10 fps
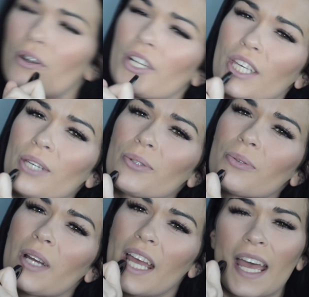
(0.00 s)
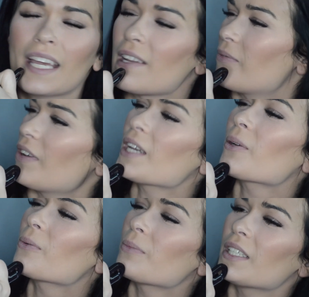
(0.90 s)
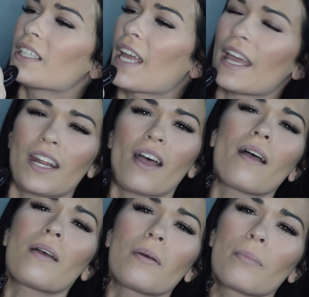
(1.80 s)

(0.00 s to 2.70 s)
for you and get them filmed and up.